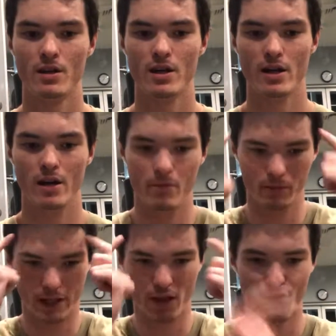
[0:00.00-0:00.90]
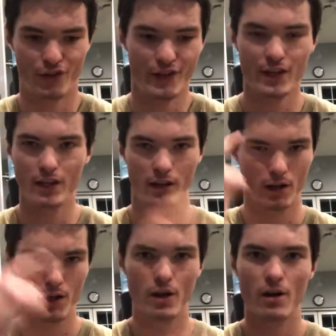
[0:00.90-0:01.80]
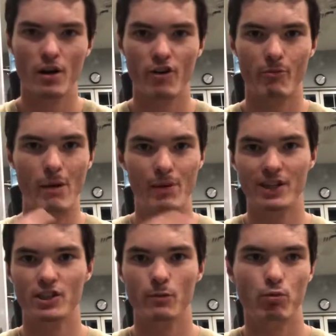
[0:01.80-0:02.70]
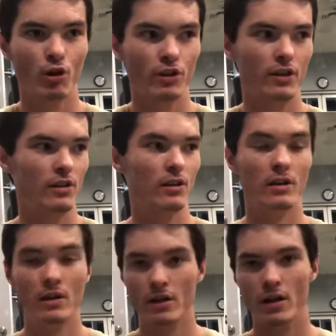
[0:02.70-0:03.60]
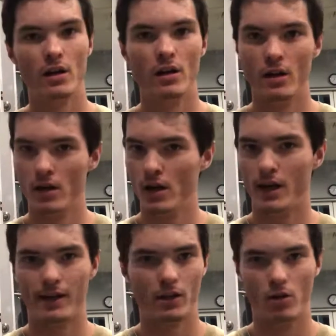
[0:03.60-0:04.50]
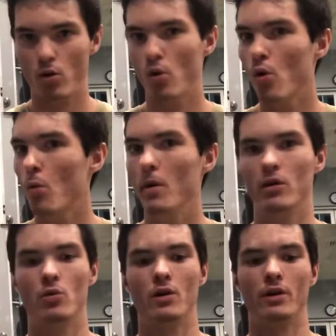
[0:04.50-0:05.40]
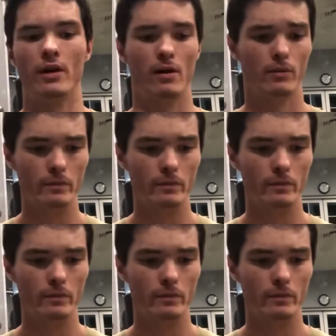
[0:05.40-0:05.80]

and I'm like thinking of my bicep working, I get a whole better workout.